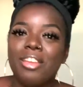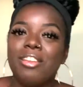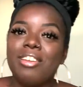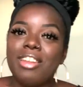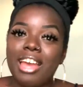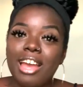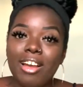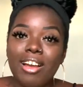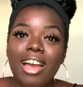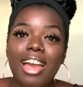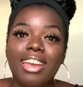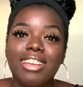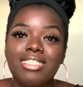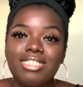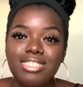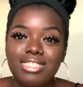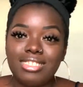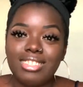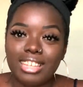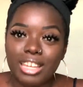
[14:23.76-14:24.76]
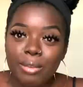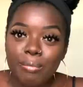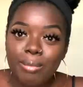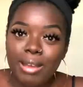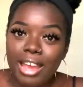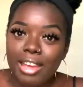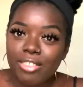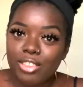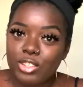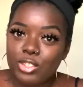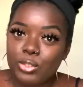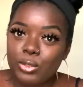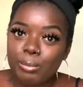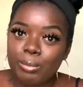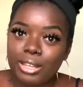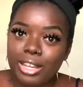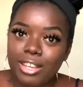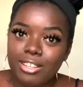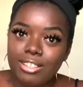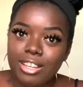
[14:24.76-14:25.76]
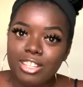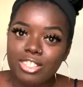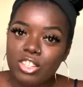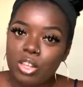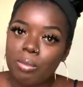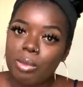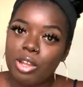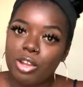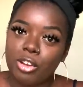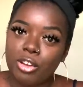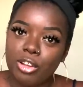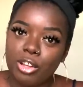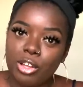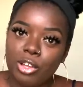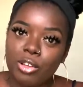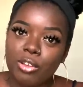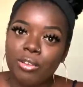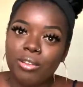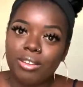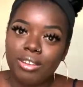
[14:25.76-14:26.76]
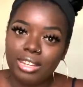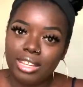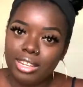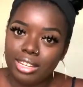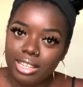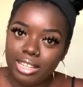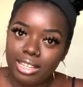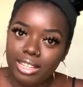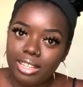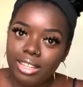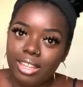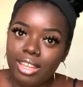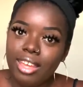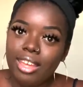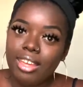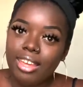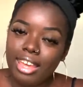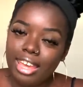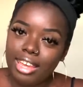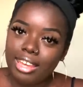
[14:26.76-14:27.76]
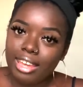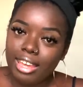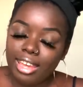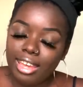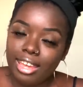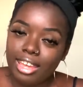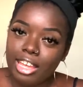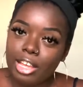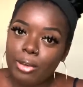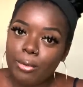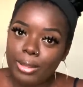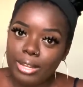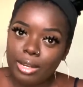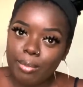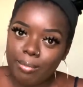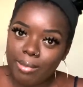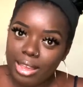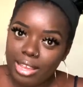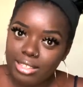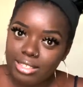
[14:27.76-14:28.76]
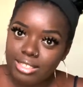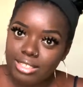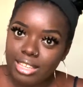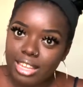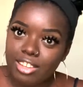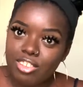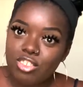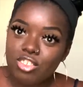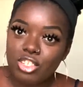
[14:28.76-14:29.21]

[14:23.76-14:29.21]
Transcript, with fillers: Now, I did buy this one because I saw my girl, Nene, A K A Queen of Mindset.